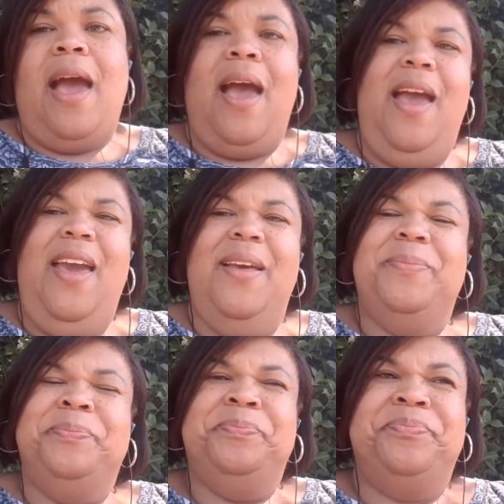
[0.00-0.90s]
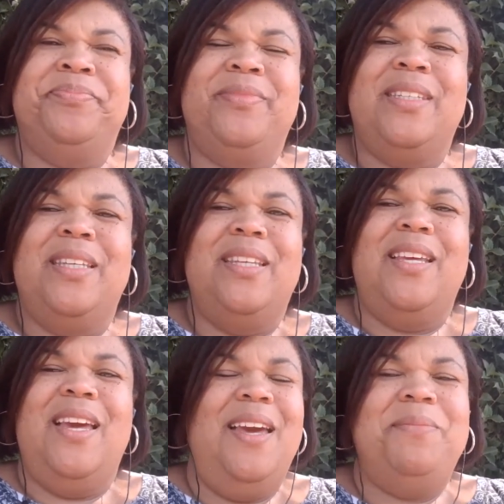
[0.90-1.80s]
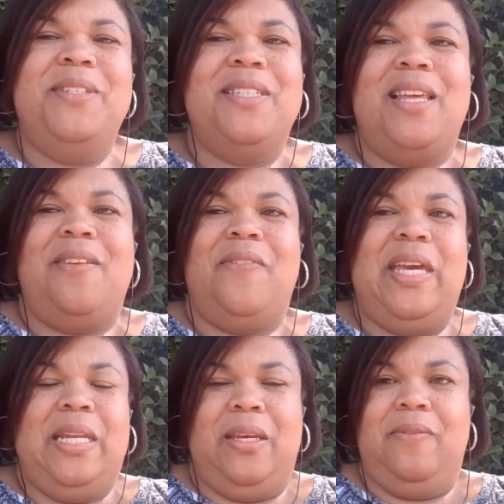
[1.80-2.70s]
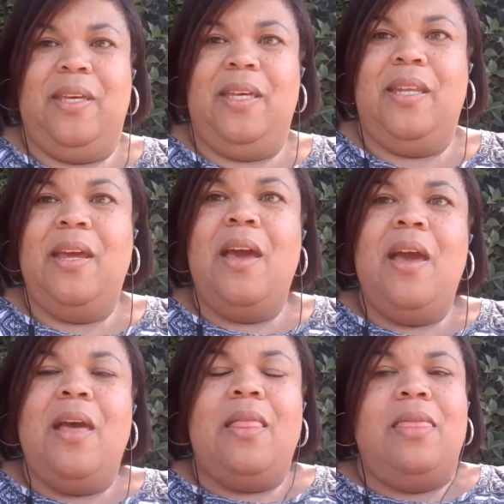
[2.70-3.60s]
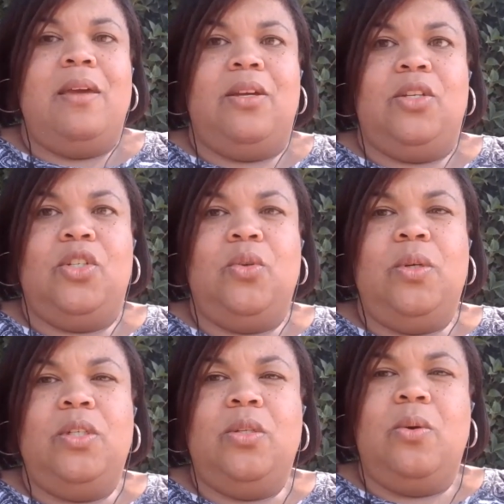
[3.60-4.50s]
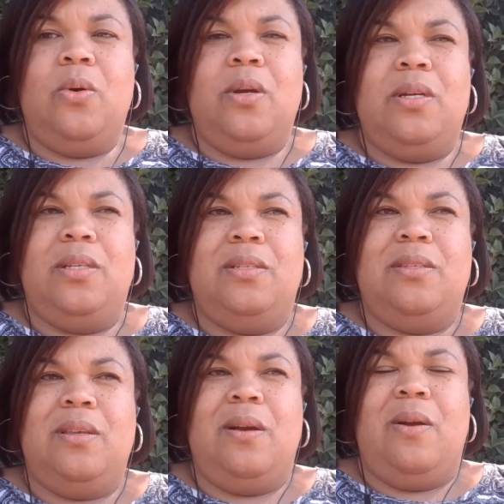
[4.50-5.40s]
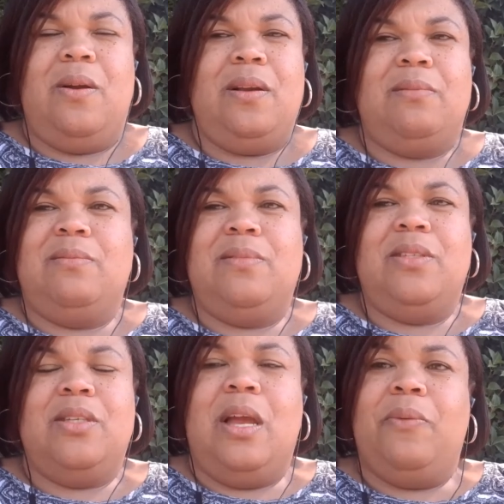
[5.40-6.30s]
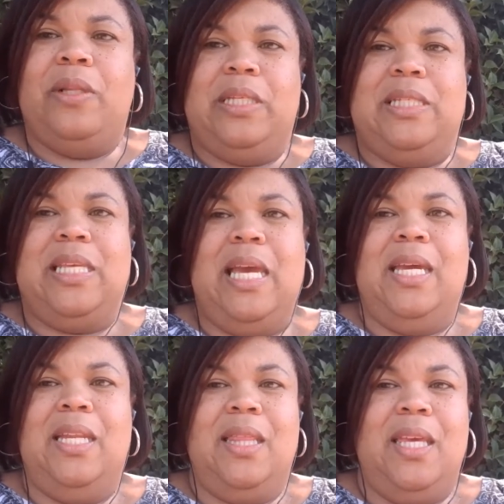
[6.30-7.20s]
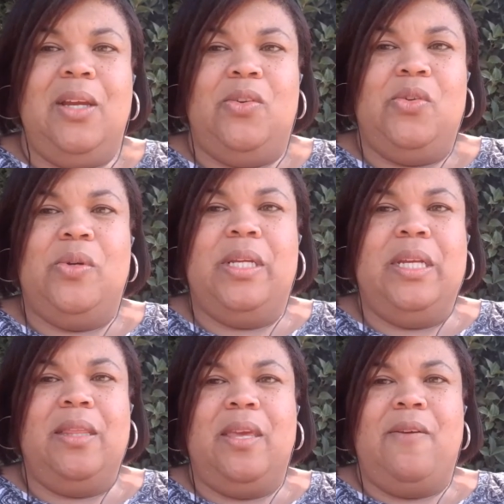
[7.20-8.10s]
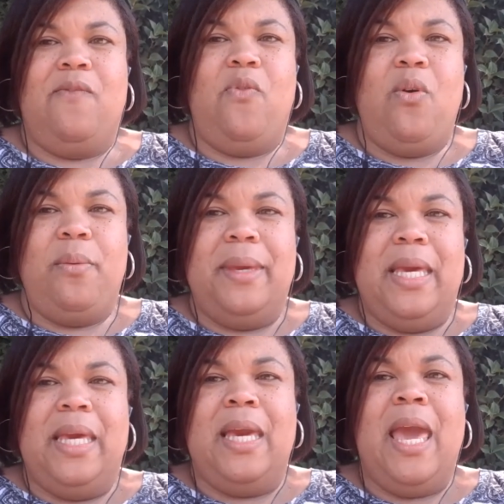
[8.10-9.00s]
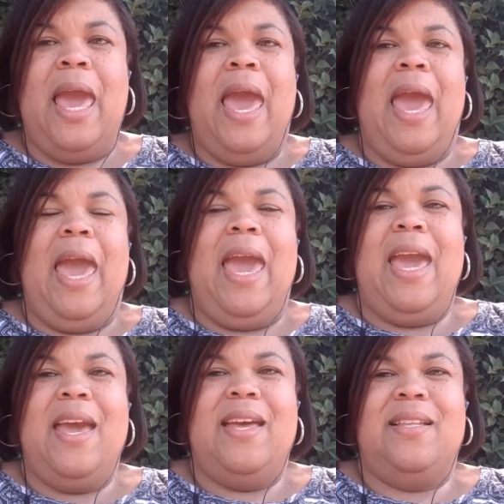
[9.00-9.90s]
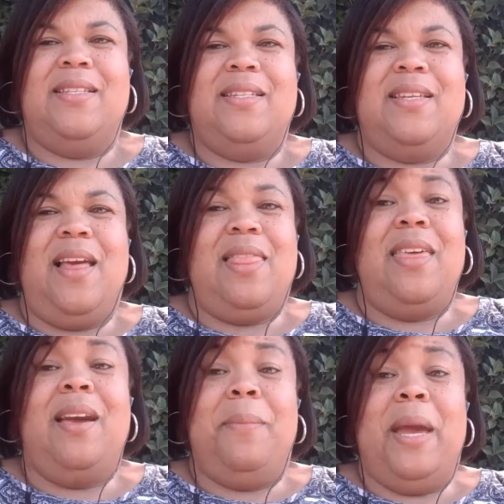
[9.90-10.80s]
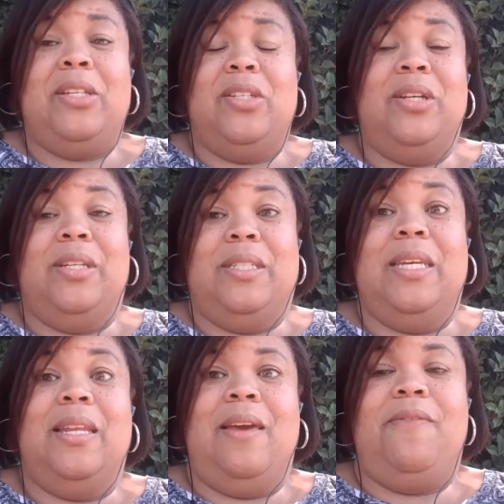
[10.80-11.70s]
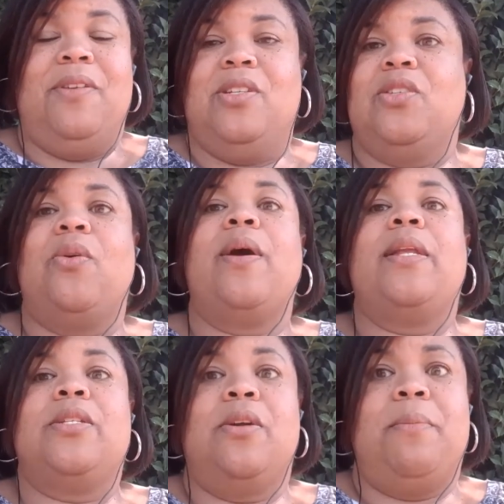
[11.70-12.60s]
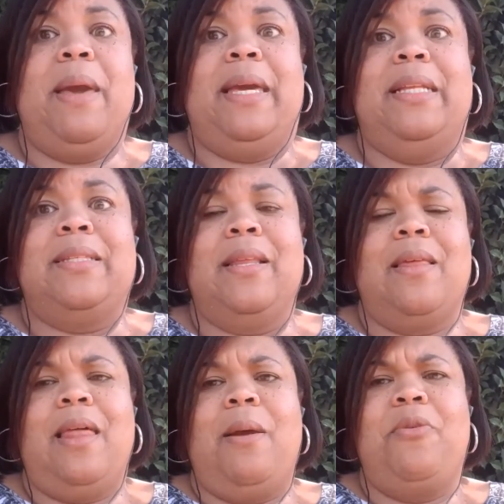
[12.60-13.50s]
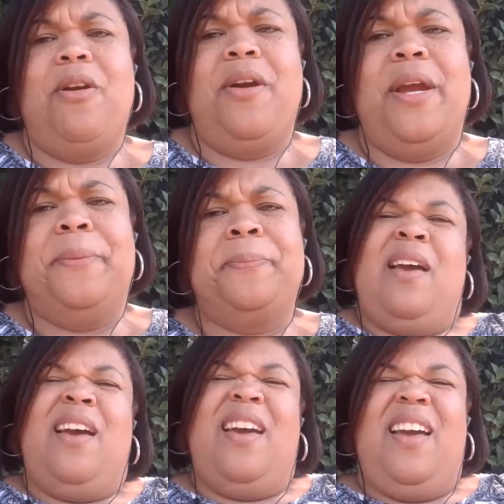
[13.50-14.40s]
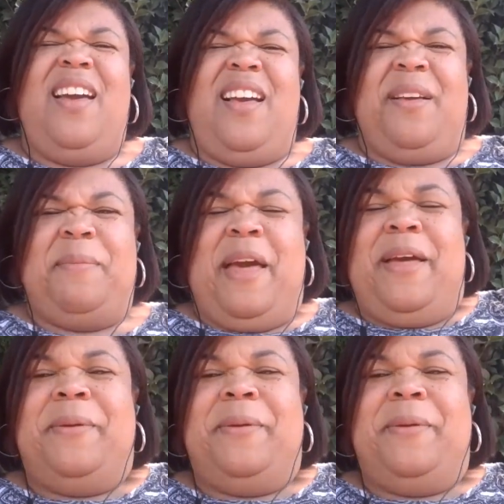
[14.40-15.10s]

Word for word: I, I'm just not a fan of it. The short stories are just not really saying anything or doing anything for me. And I think I'm actually going to DNF and just go ahead and turn it back into the library. Um,